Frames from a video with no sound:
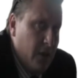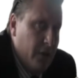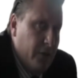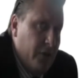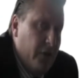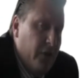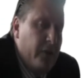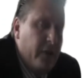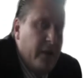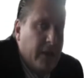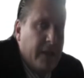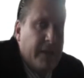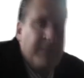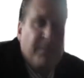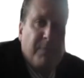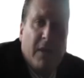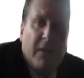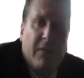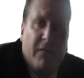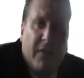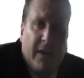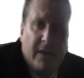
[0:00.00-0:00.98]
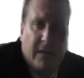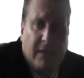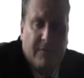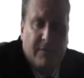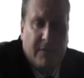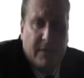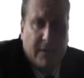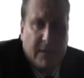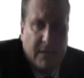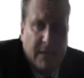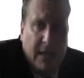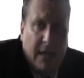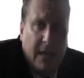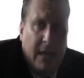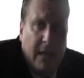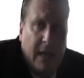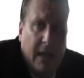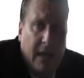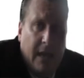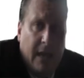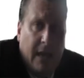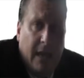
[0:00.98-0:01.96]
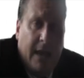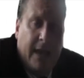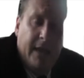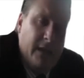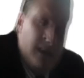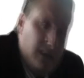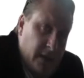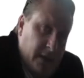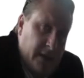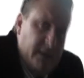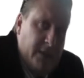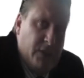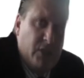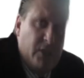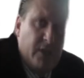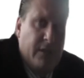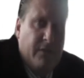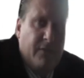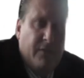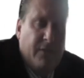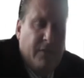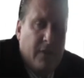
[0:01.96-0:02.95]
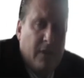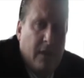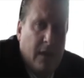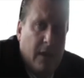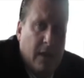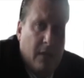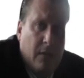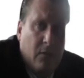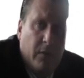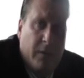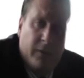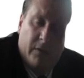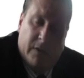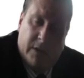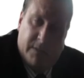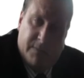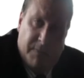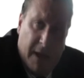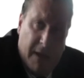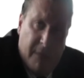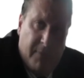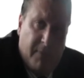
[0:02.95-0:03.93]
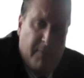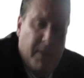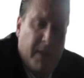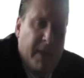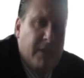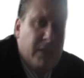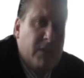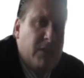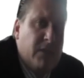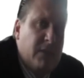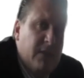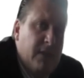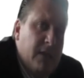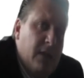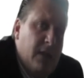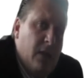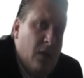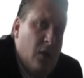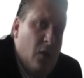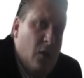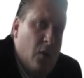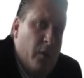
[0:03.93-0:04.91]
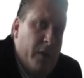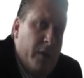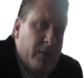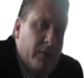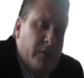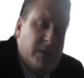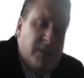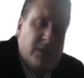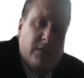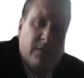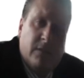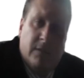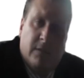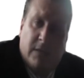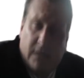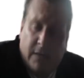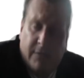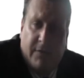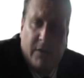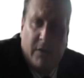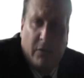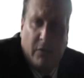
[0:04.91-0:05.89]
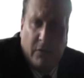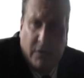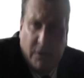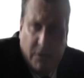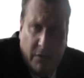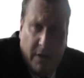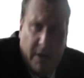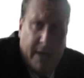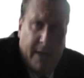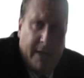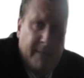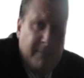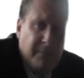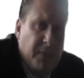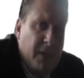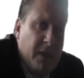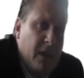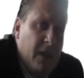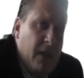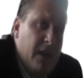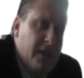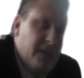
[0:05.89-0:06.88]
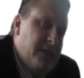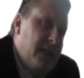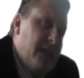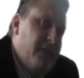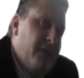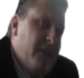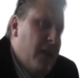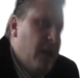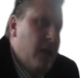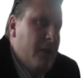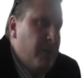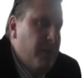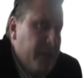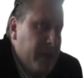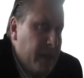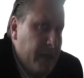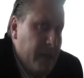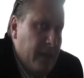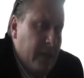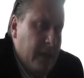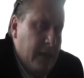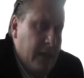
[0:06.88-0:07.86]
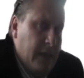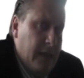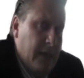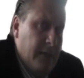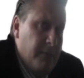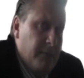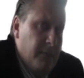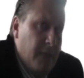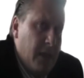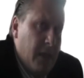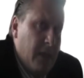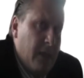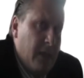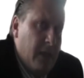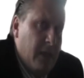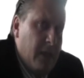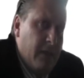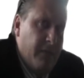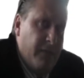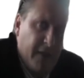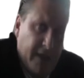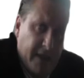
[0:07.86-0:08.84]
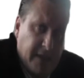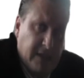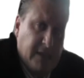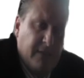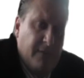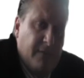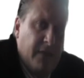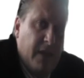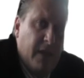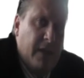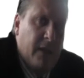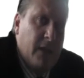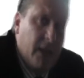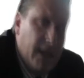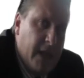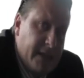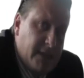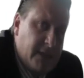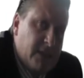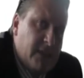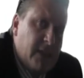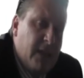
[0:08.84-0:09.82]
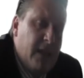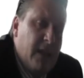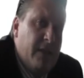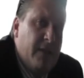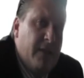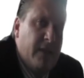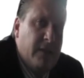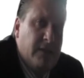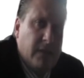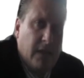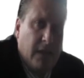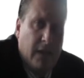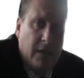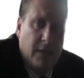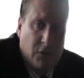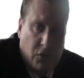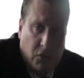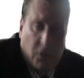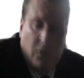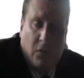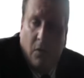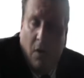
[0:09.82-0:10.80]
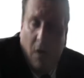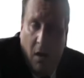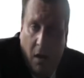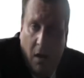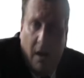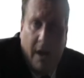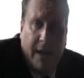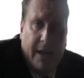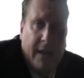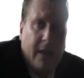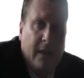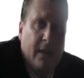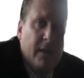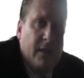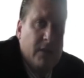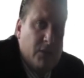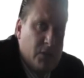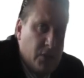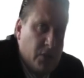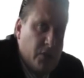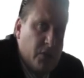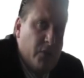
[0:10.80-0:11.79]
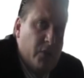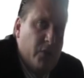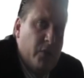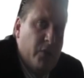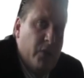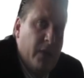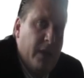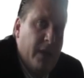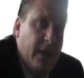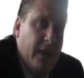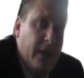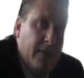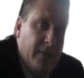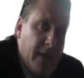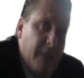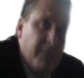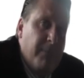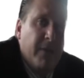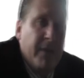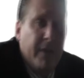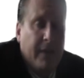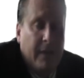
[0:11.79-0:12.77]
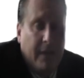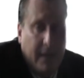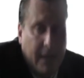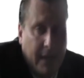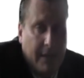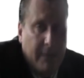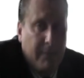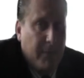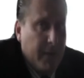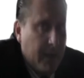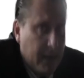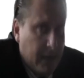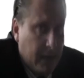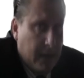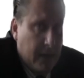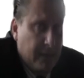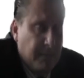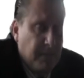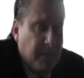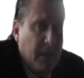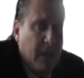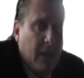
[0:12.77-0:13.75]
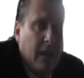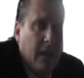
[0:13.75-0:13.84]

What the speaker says: Thirdly, effectiveness. Any initiative, whether it's paper-based or whether it's delivered through training, is never going to be effective unless there's a true eye to that being a key pillar